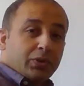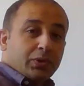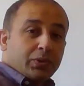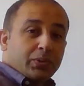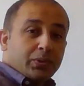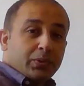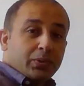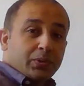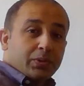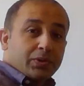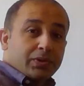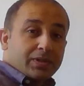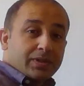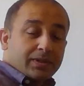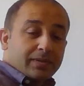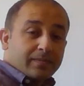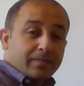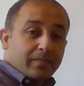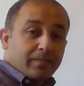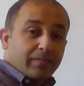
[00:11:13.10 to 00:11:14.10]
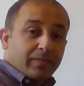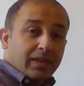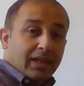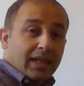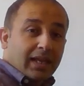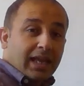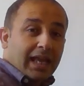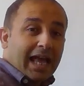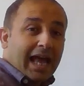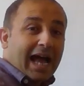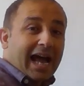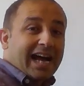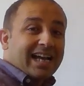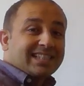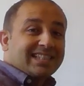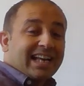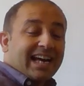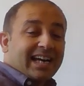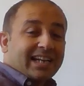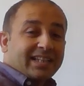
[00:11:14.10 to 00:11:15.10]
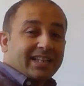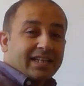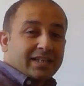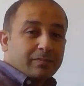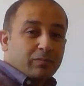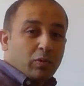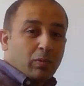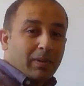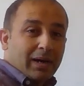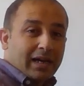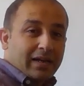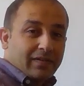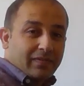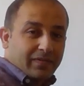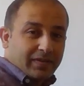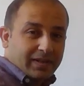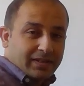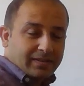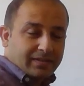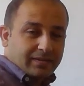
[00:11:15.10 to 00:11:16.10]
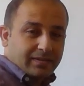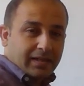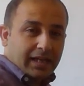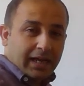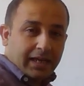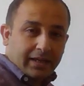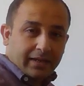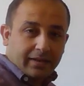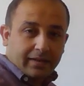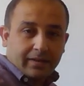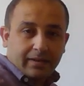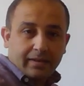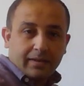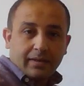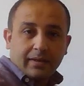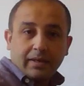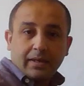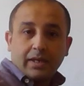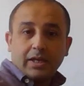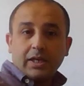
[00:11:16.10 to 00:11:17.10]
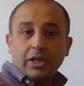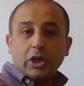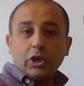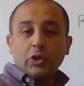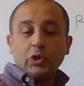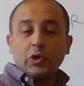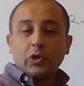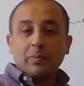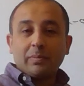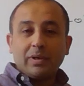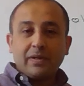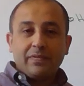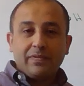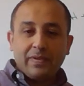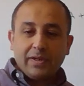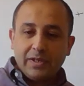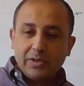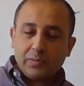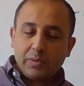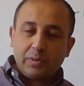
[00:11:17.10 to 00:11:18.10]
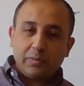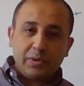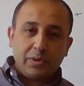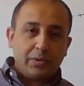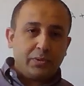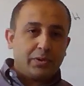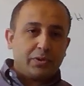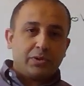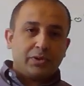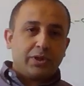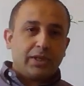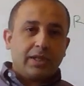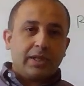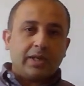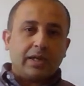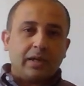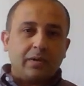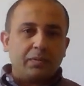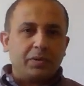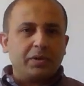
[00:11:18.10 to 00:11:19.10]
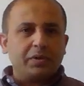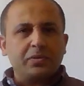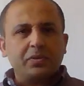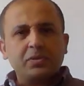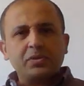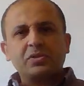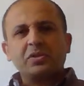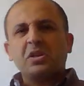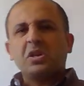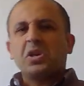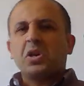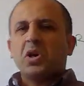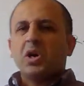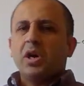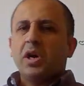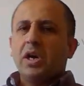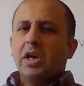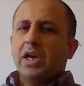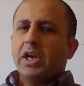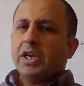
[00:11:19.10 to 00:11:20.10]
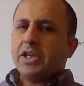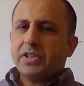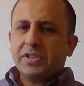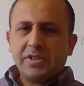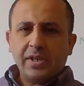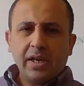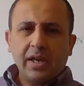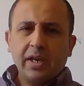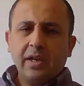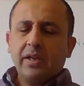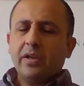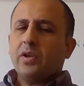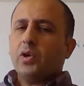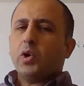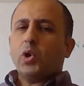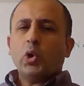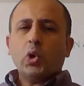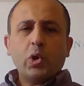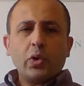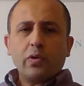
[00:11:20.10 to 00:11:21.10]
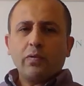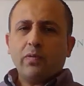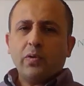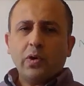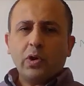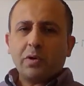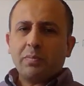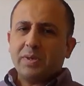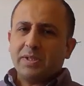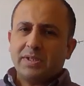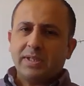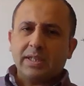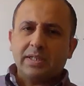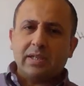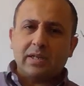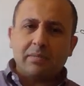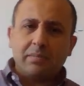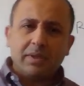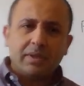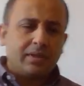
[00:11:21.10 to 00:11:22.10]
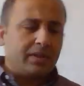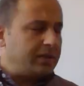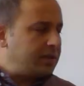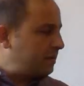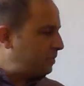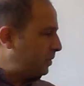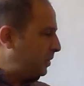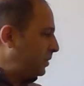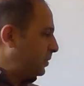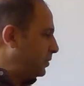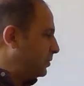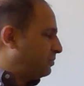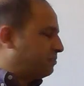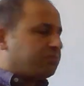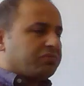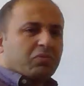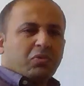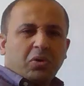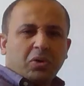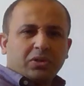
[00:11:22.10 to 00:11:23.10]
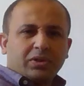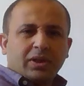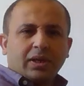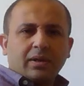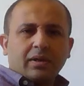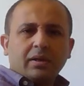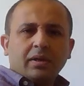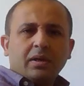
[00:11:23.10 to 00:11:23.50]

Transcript: use hazardous mobile phase like normal phase. When we use silica, we use hexane, chloroform, etc. But here we use water.